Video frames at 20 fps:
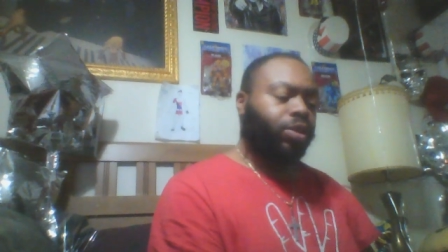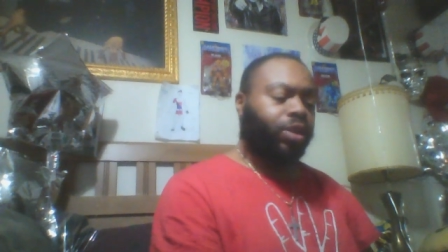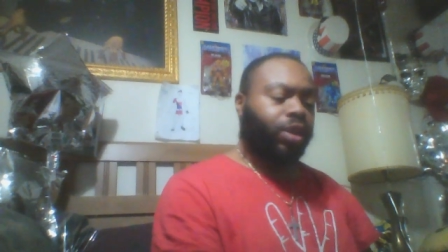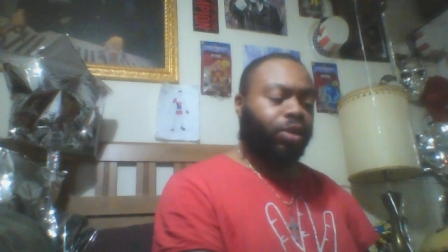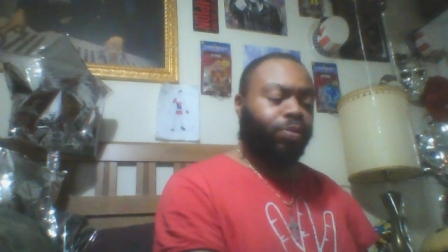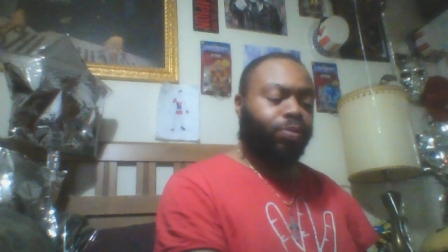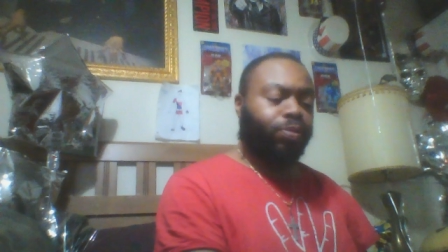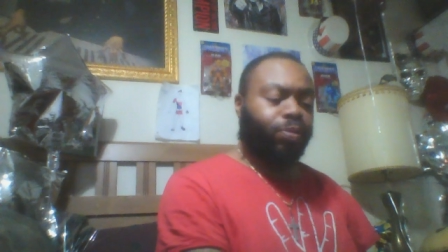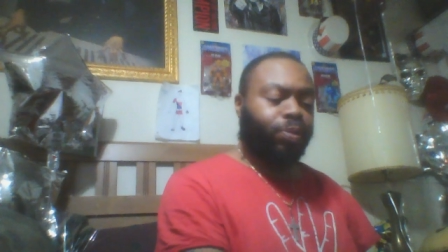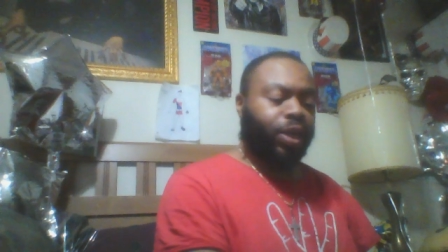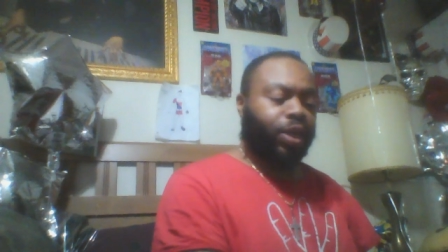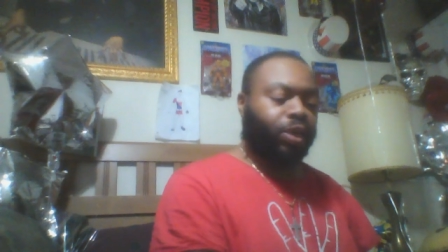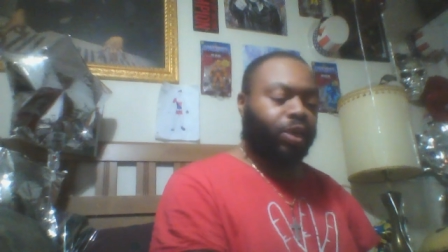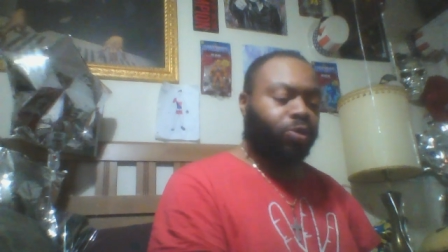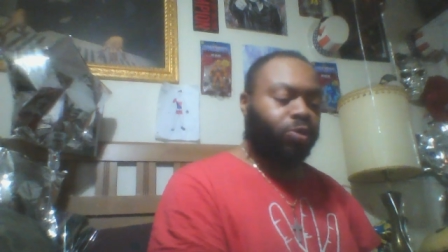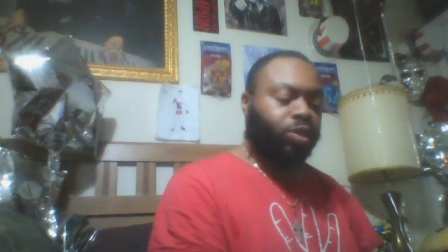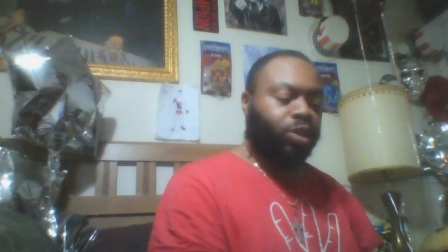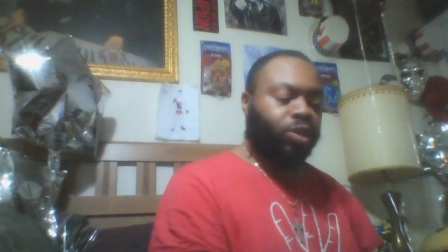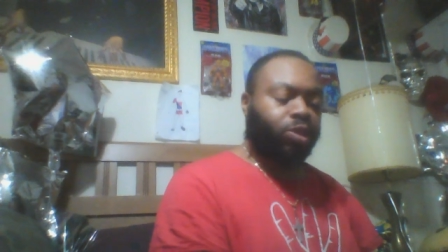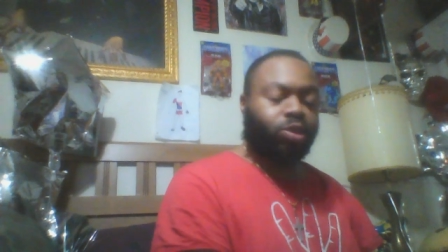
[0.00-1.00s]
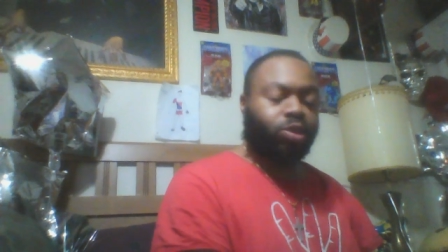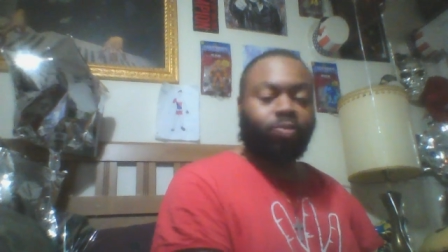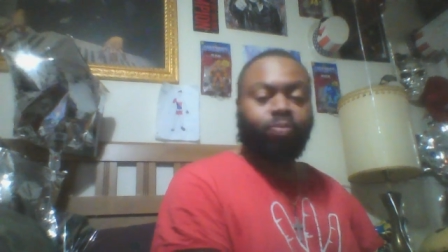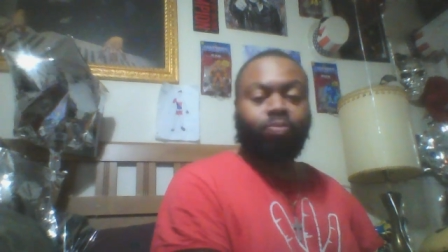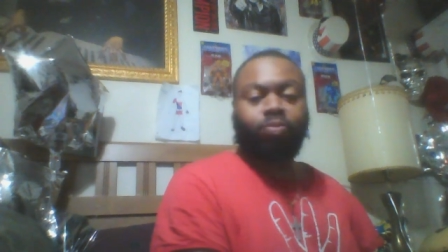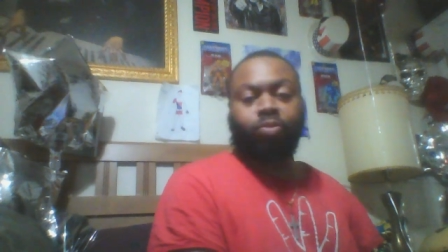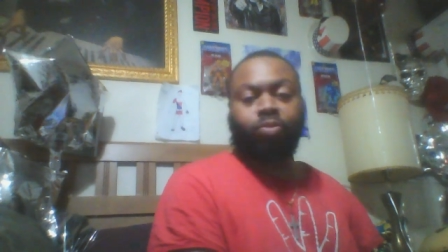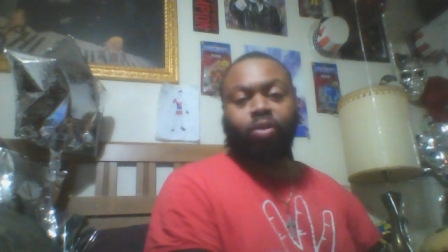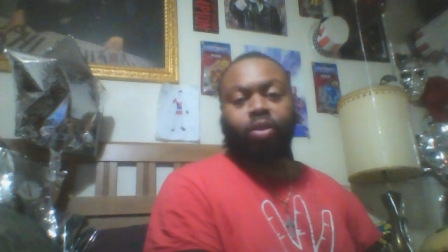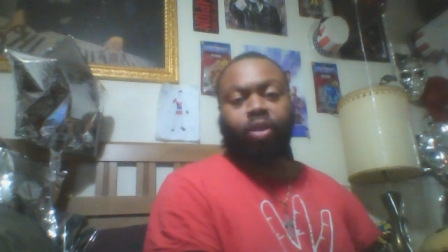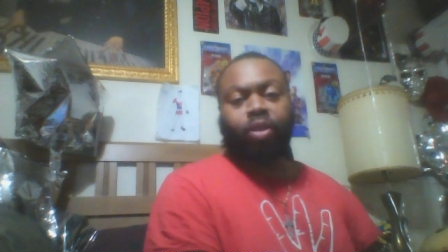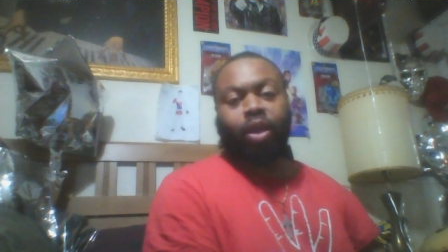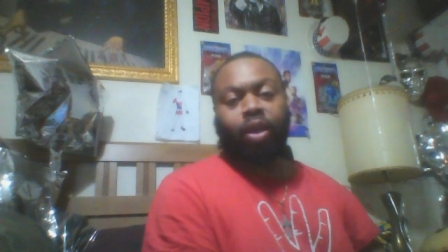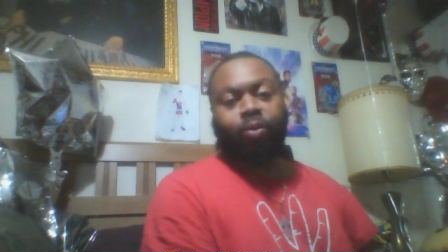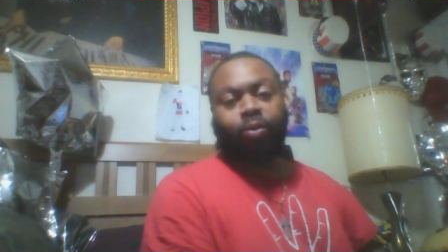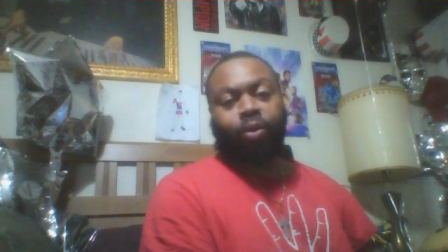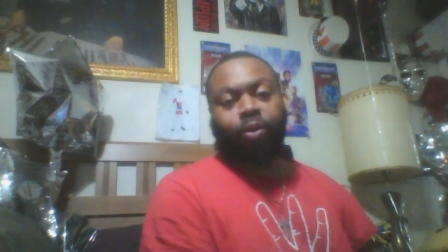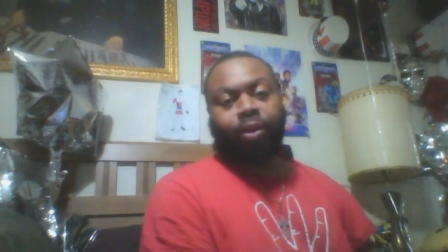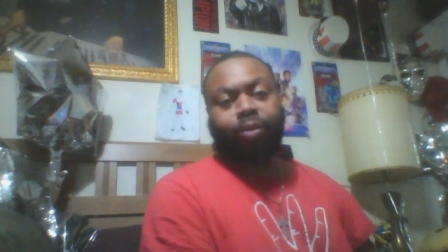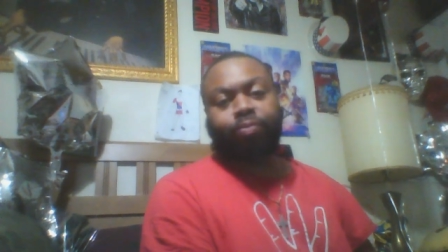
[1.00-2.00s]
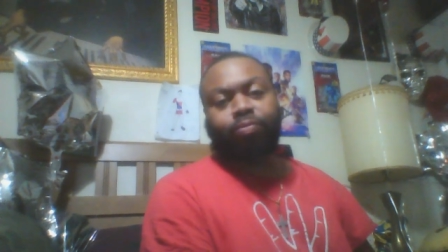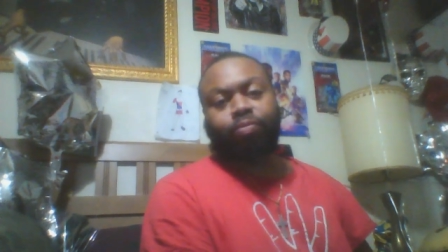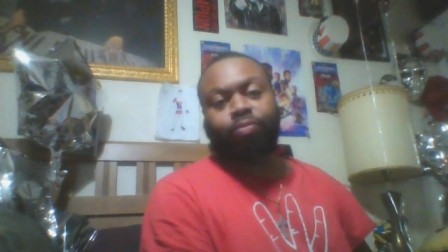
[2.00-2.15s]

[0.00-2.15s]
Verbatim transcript: I'll be paying no attention. Anyway,